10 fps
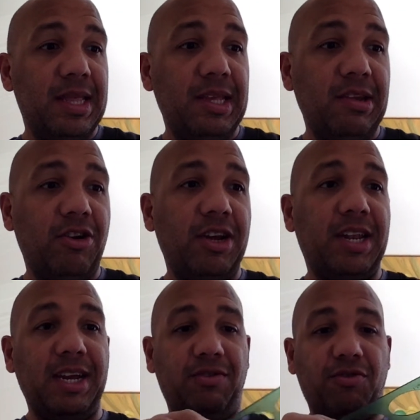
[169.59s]
These
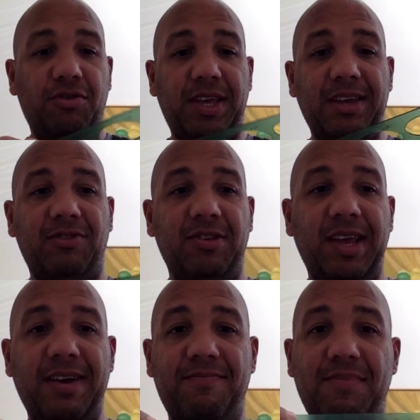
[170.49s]
architectural sketches
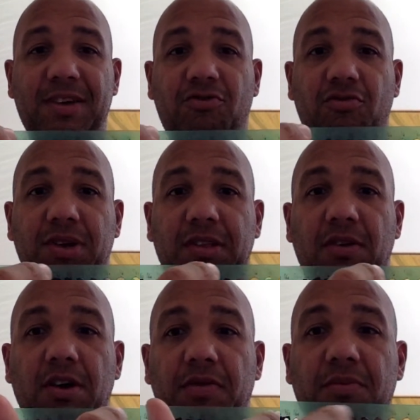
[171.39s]
have measurement
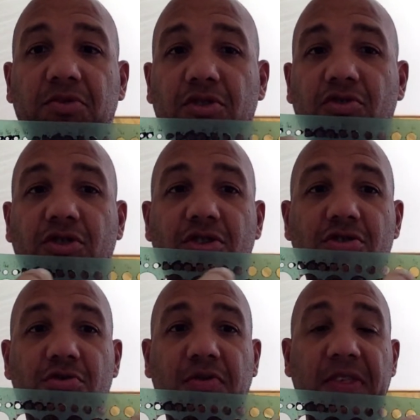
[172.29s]
on them, so you can
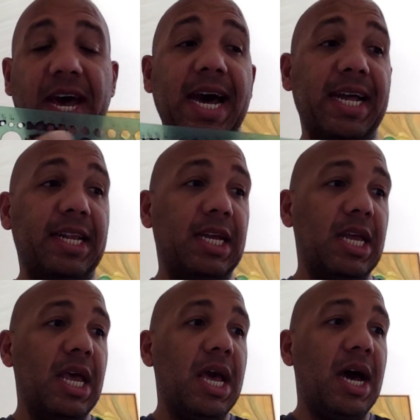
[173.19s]
use that.
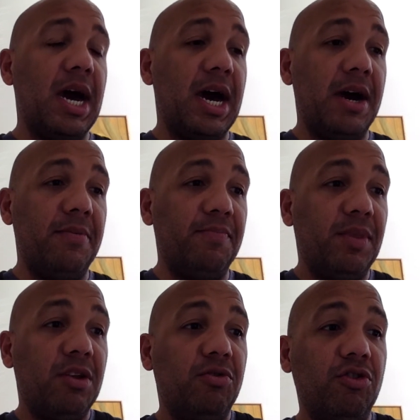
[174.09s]

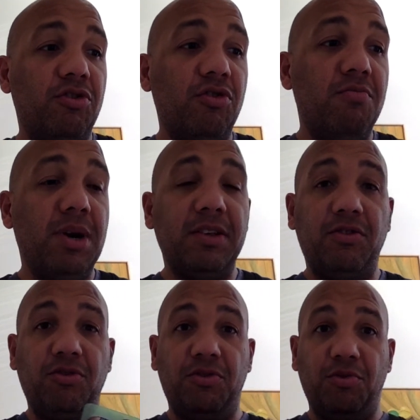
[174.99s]
So you
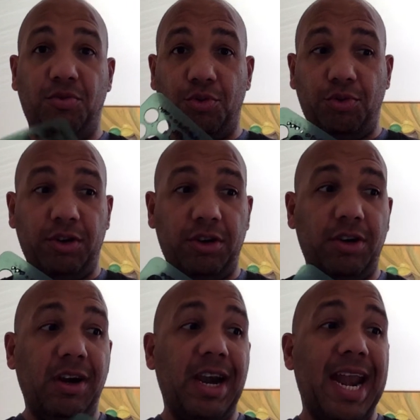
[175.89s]
must use the ruler,
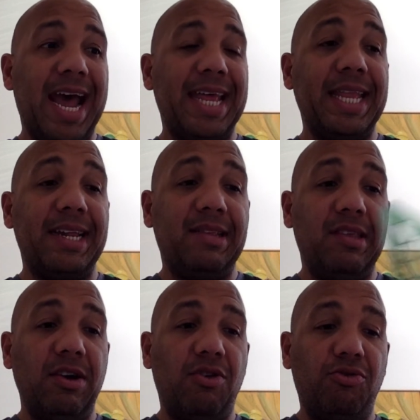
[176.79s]
and that is
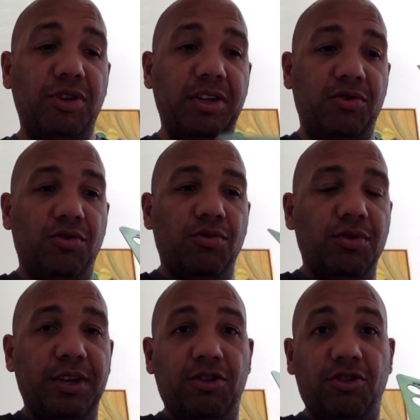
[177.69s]
the only tool
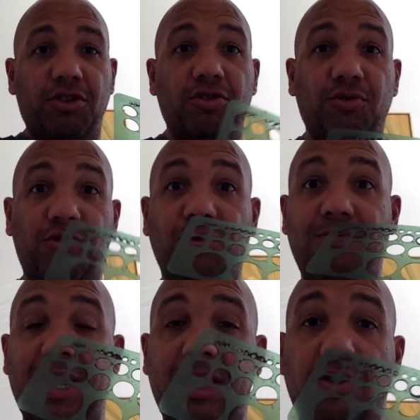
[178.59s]
that you're going to use to
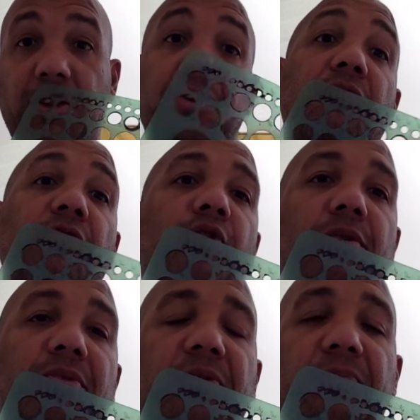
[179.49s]
make your letter
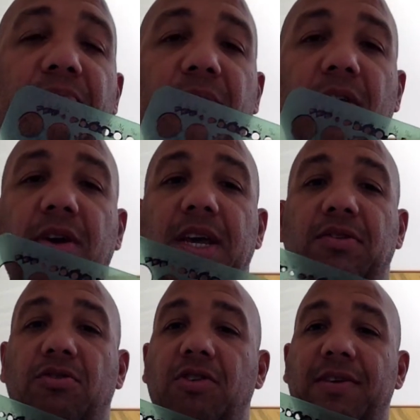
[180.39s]
forms. Okay,
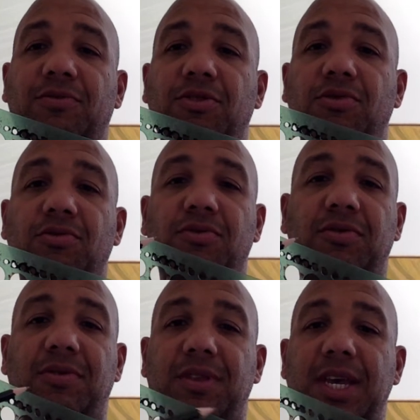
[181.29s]
so you to use
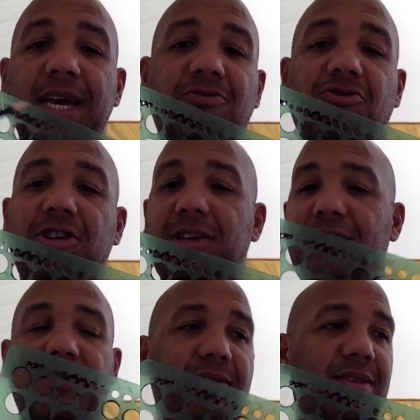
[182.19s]
the
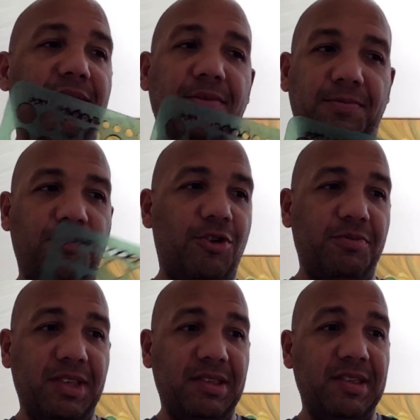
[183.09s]
edges, the
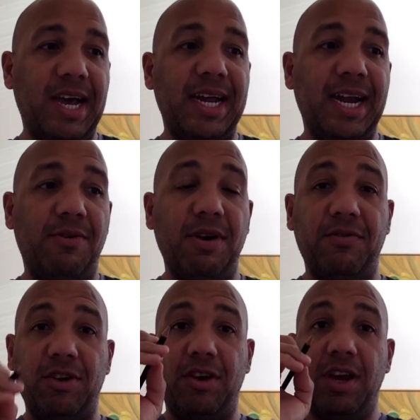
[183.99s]
forms inside,
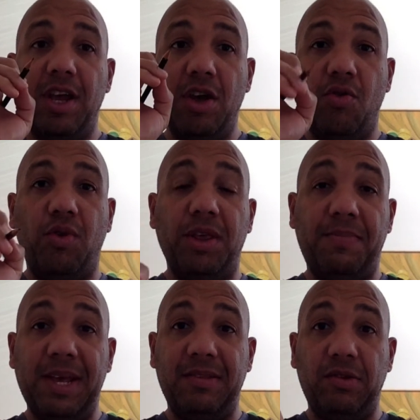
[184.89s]
however, with a
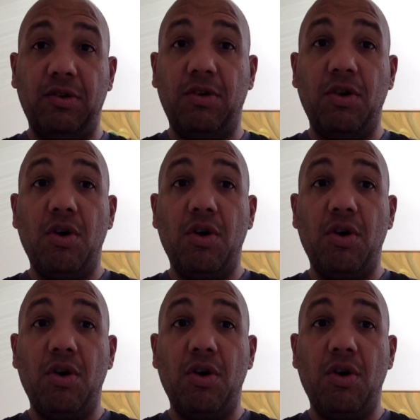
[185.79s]
pencil.